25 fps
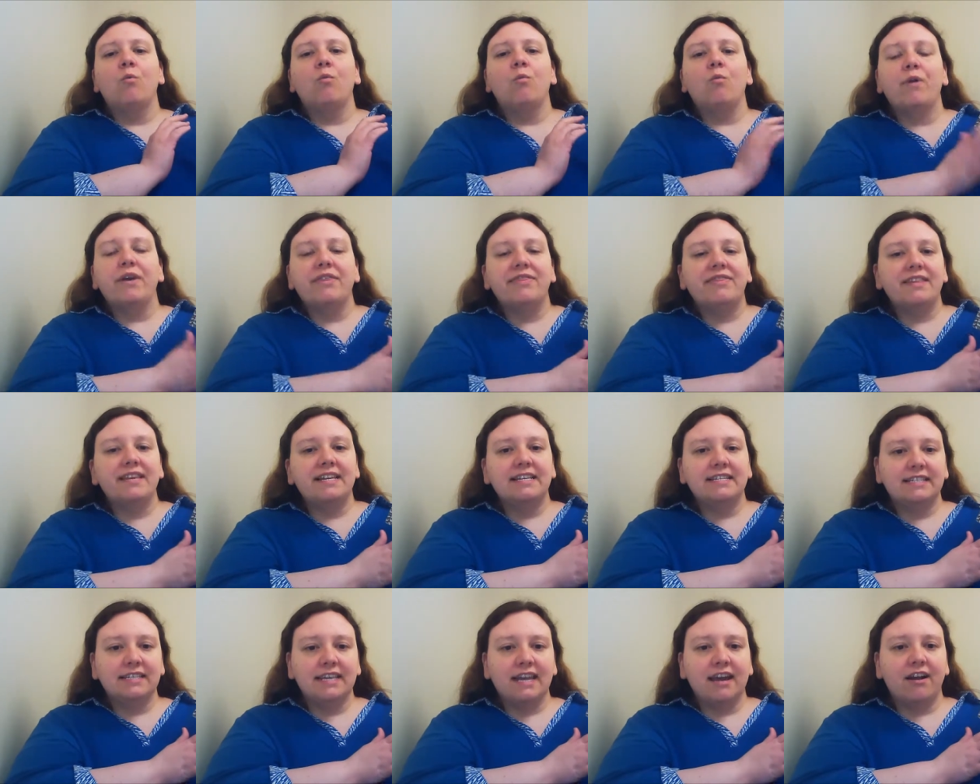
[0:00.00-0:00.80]
with
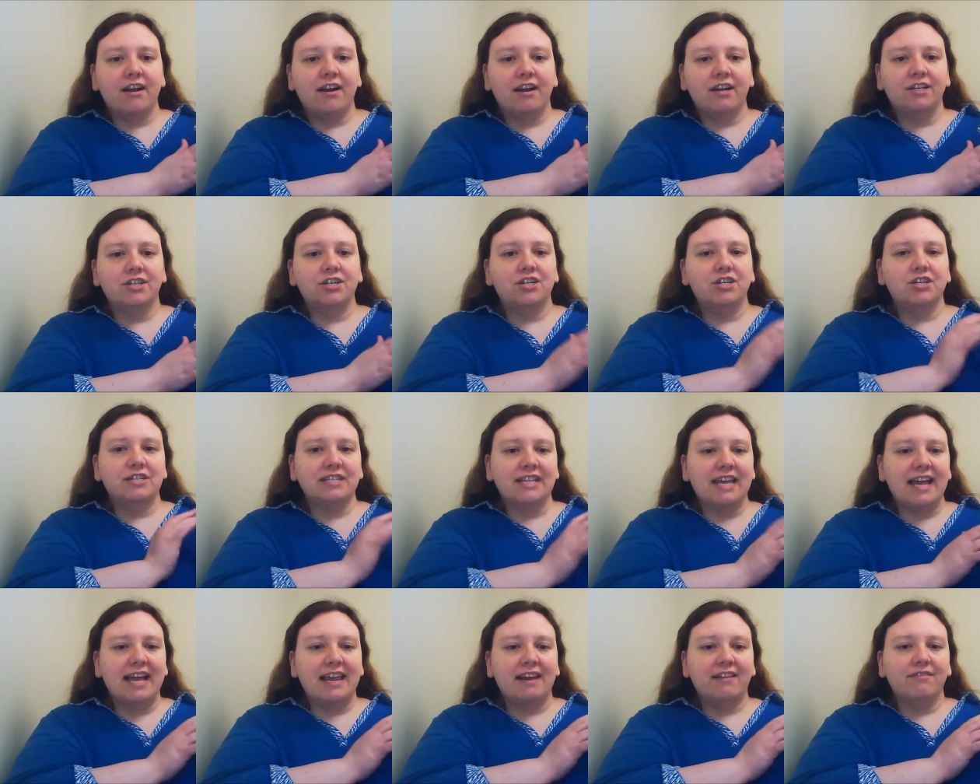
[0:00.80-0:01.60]
these
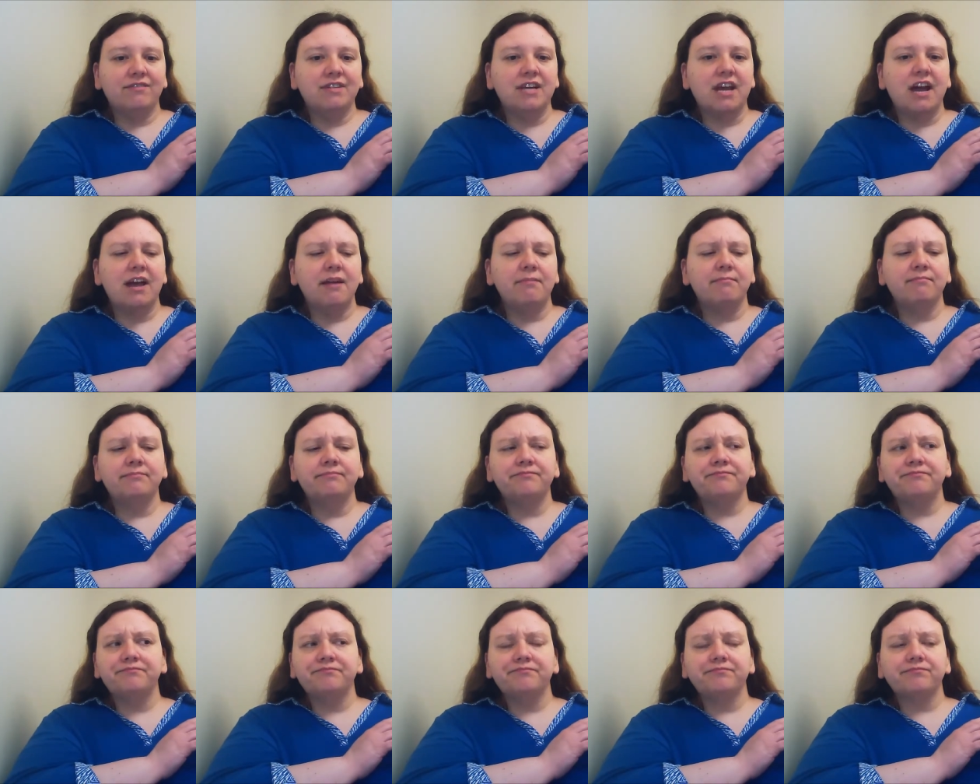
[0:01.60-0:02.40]
characters ahead of time